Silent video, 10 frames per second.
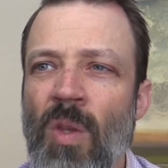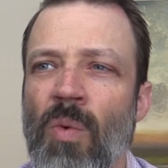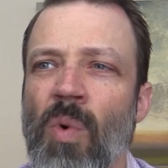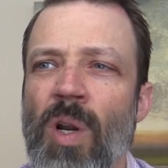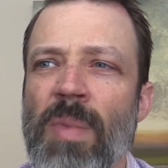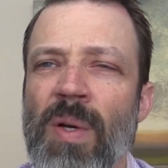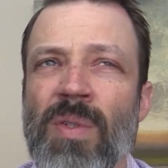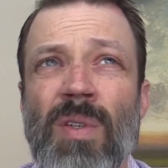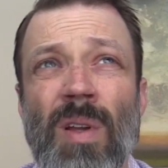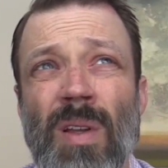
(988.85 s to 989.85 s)
What
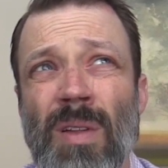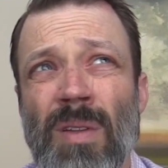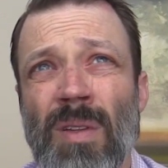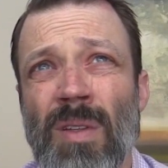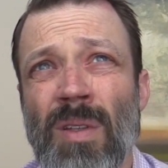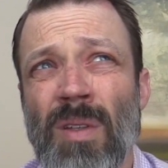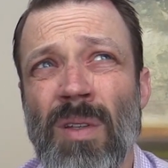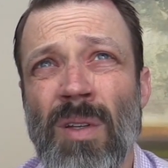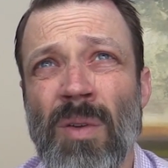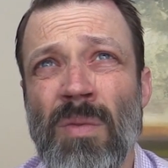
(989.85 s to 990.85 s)
about,
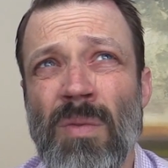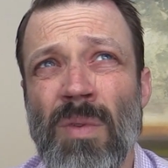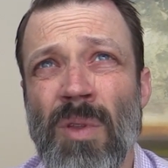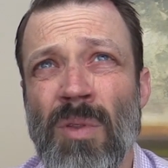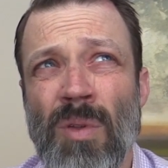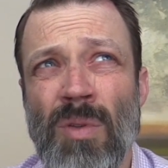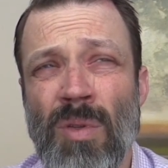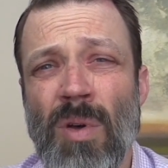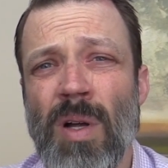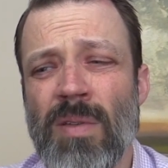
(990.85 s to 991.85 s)
the
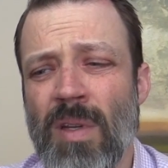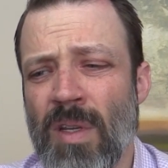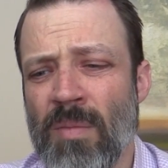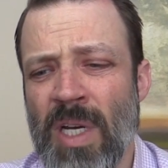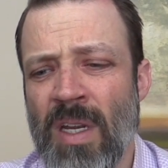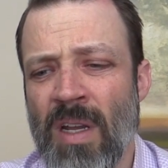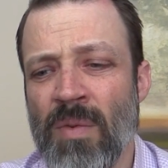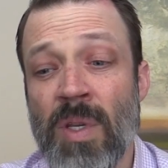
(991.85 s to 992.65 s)
thoughts that you might have?